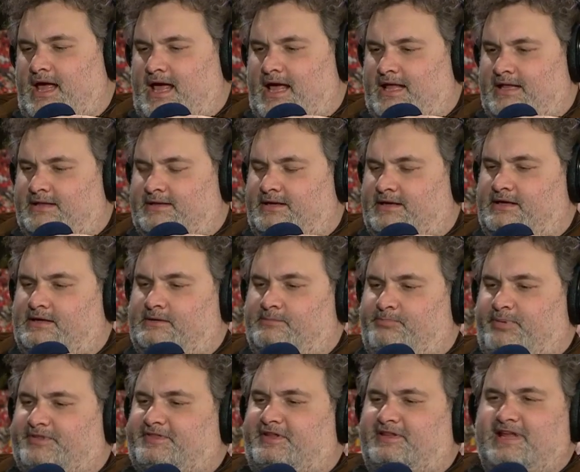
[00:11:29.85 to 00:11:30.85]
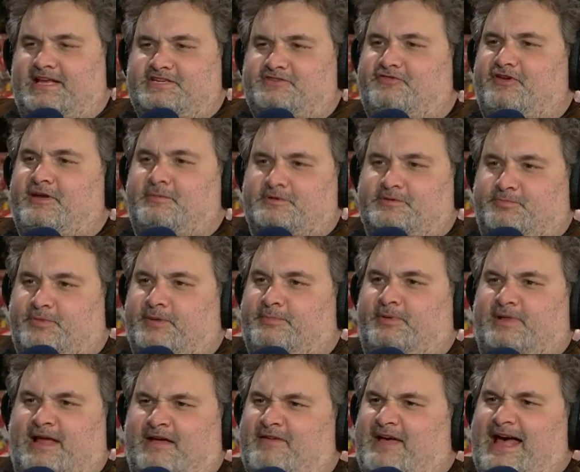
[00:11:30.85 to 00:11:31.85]
And uh, but the less famous
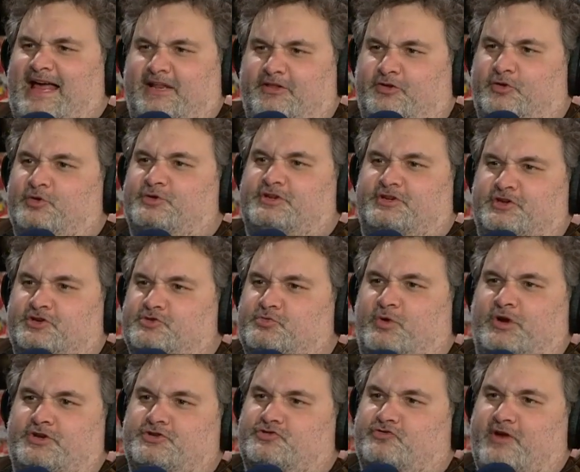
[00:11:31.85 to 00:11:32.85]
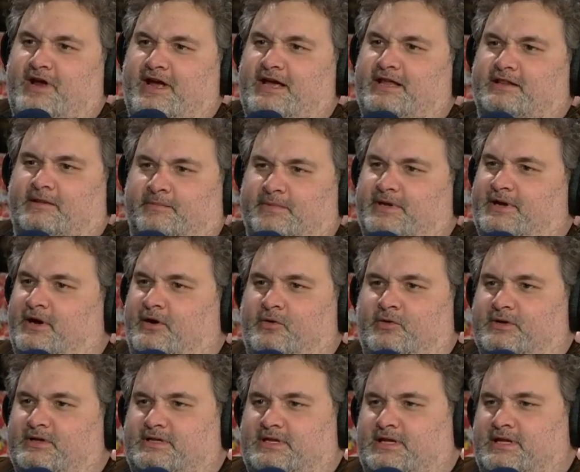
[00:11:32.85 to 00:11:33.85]
people have attitudes, and you just want to strangle right. them. You know,
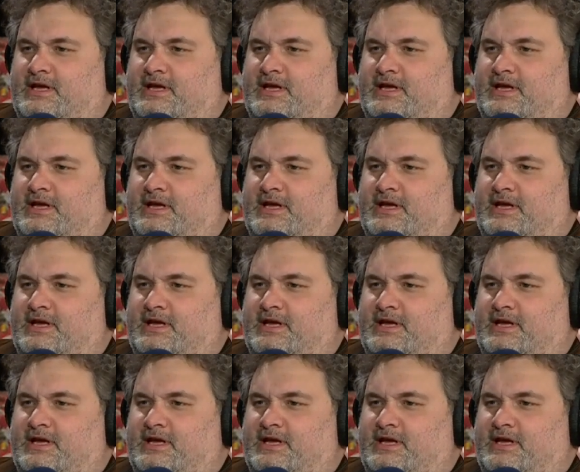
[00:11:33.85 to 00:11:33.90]
yeah.